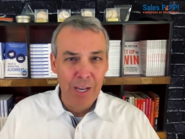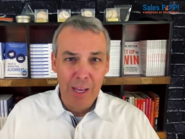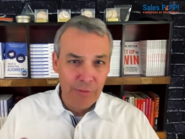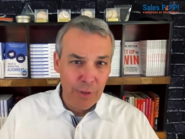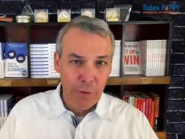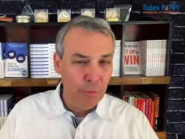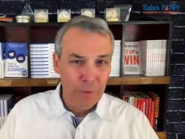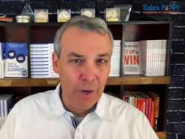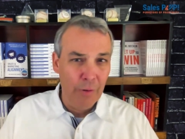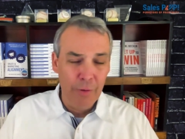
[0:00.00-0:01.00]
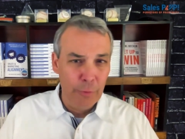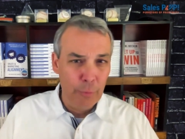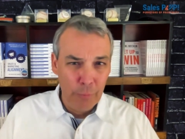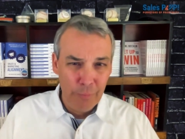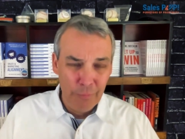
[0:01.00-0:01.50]
And if you've, you know, if
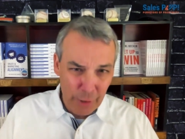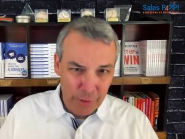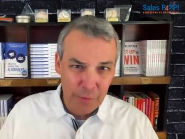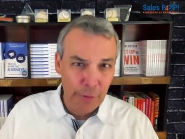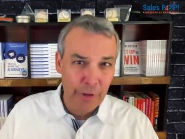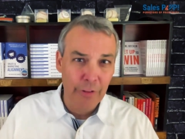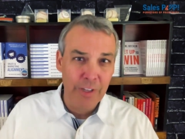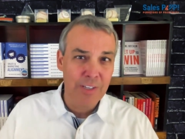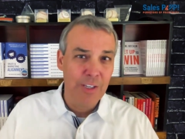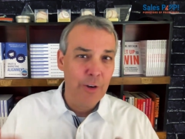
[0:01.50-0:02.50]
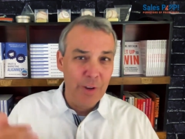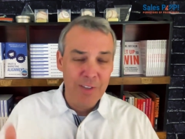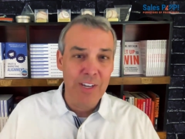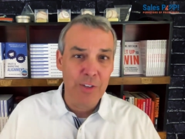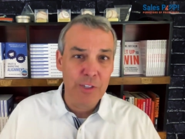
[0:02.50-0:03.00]
those of you that are listening here
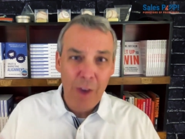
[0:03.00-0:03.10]
in sales,